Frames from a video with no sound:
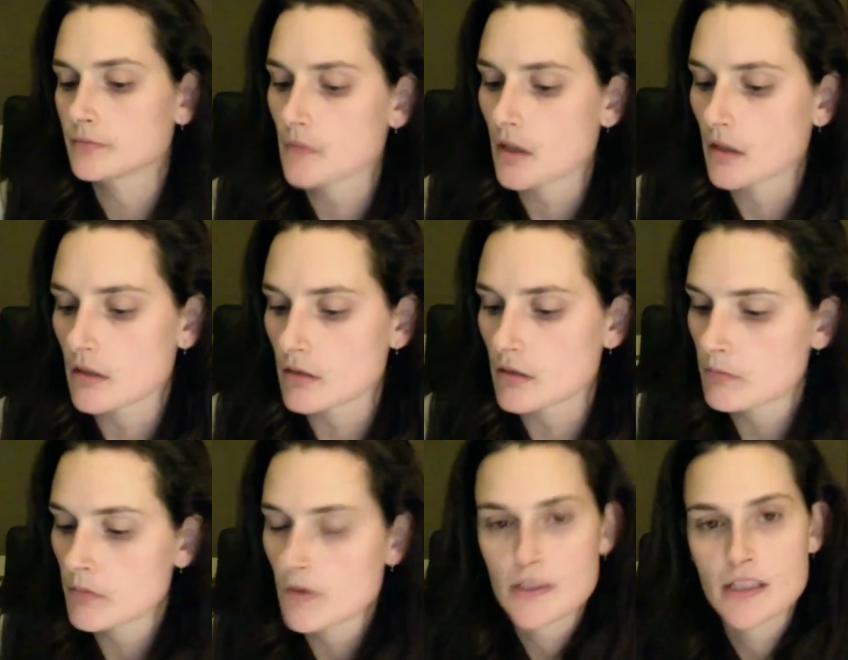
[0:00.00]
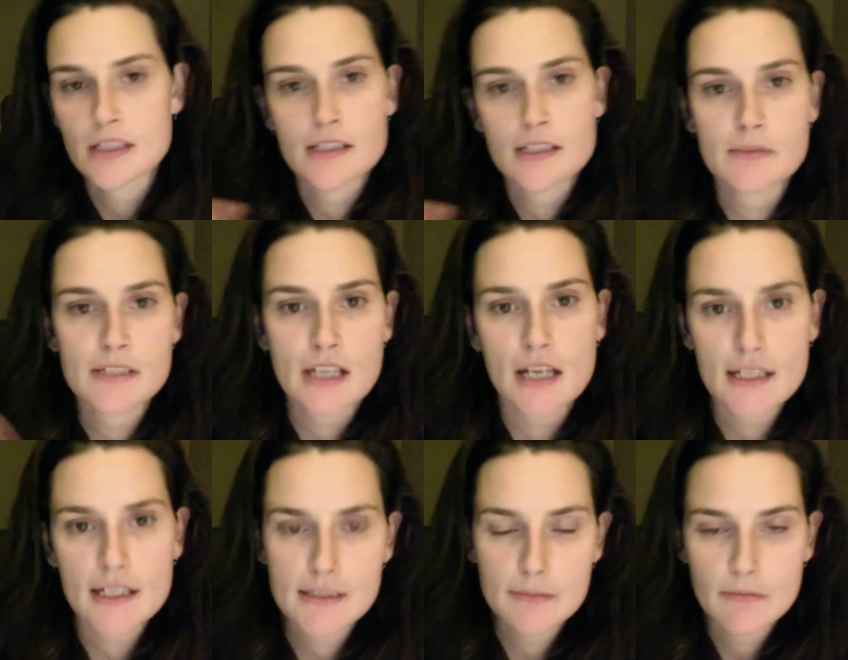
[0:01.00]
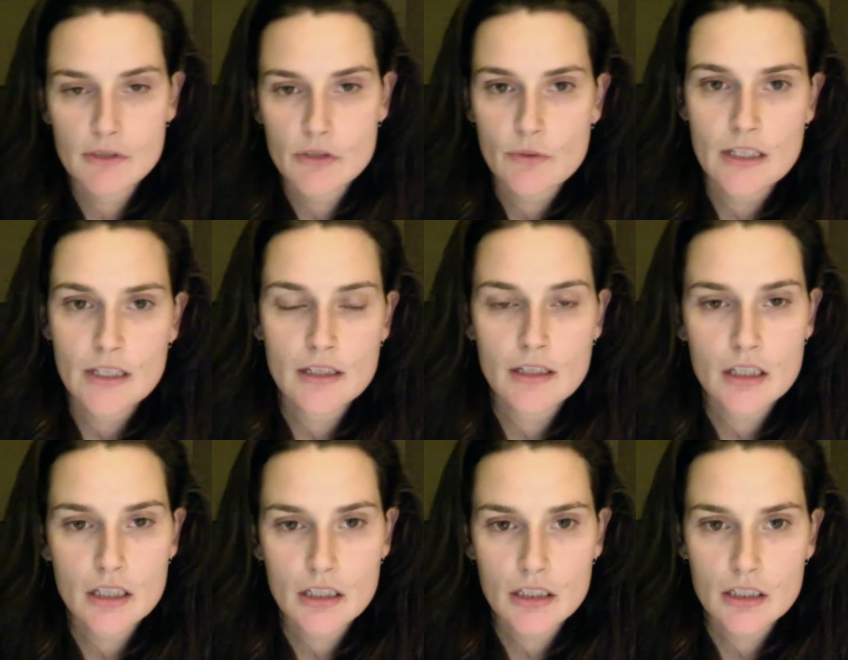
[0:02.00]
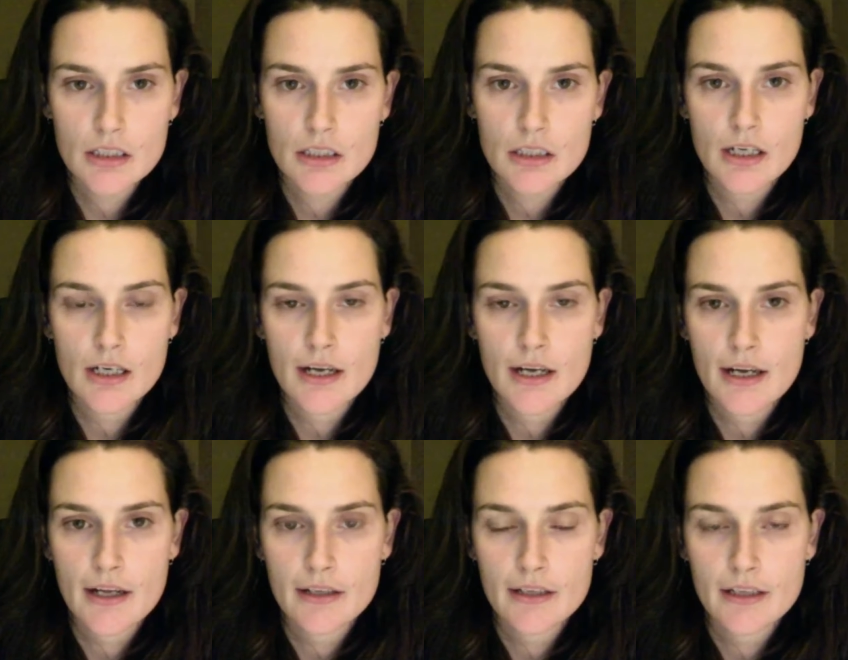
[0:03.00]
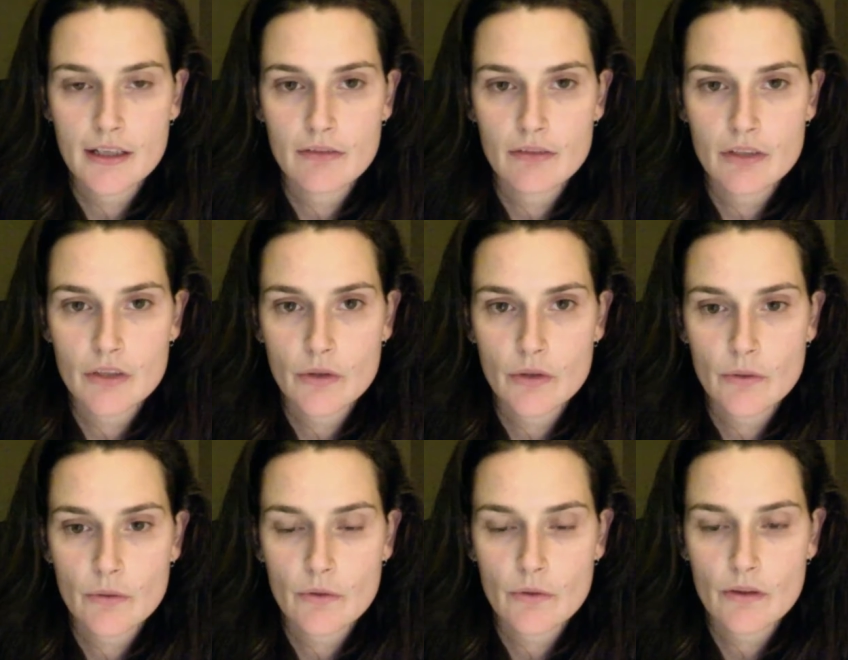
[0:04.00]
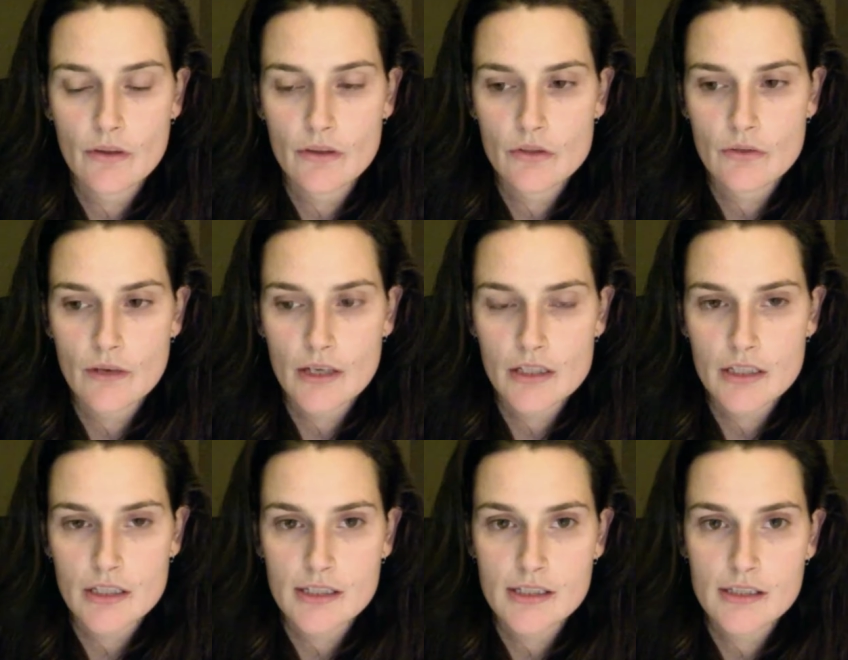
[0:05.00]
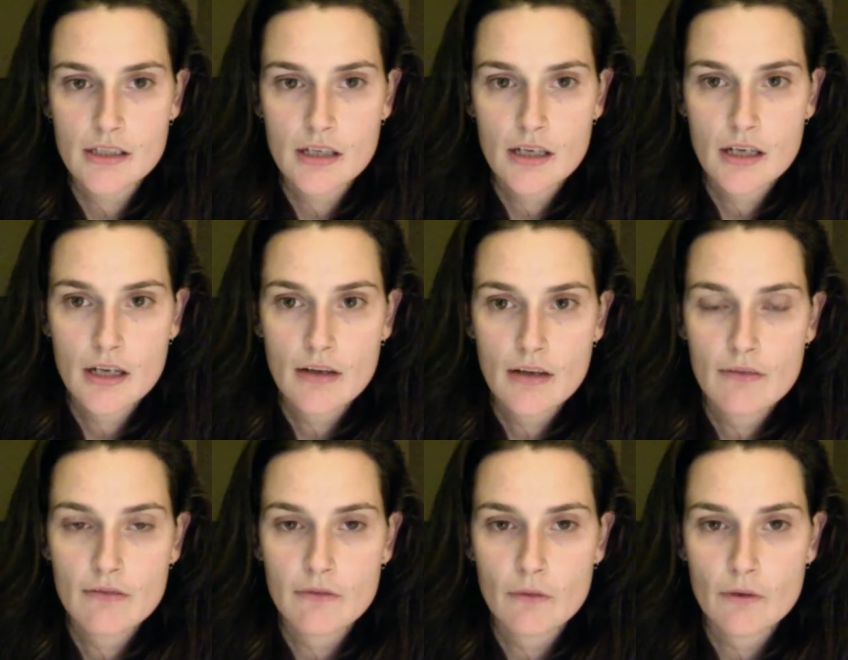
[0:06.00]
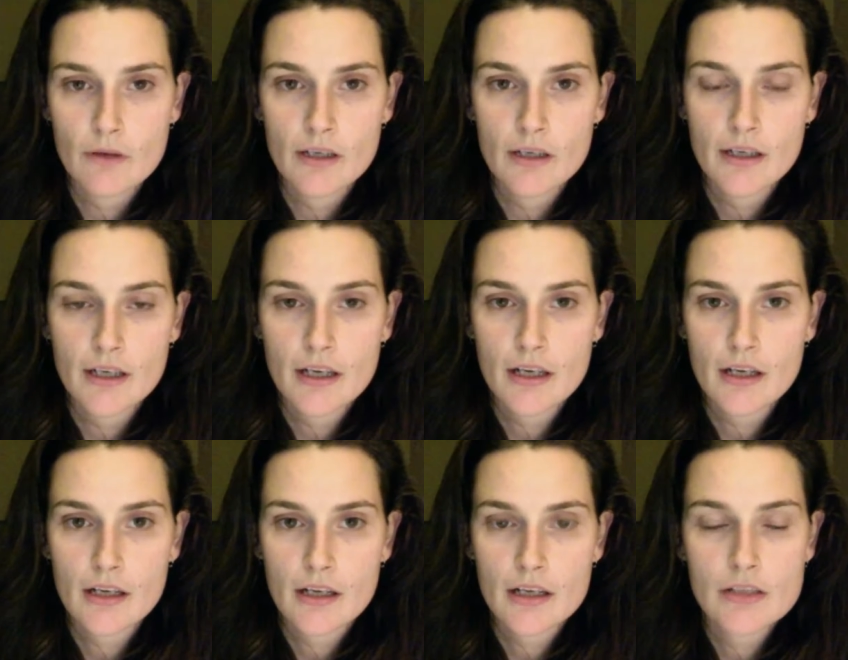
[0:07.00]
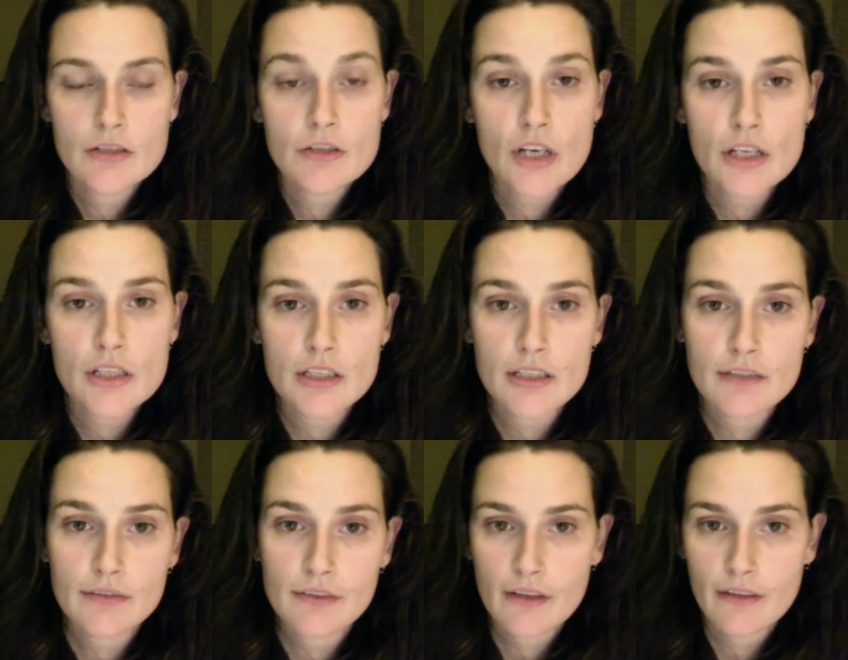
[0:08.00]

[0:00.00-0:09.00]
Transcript: I'll post in some slides in between here and give you the directions for interchanging different